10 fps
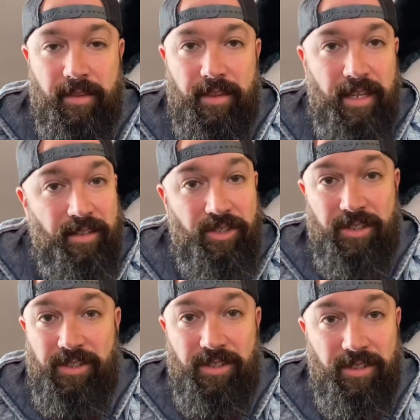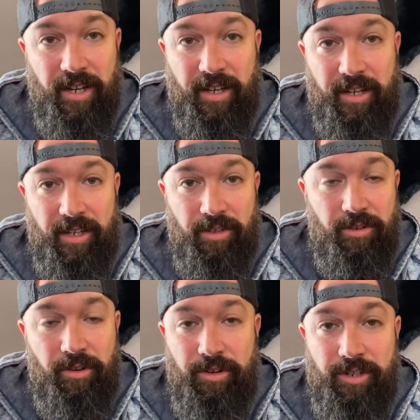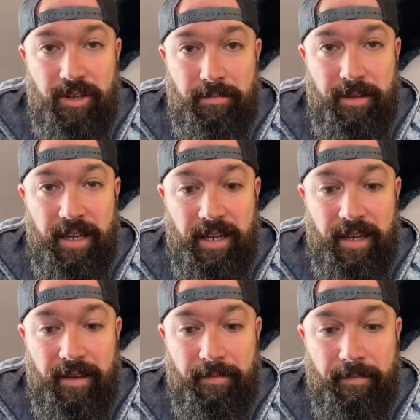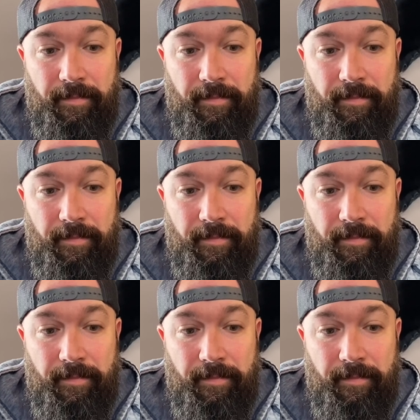Things just suck. You know you shouldn't be in it,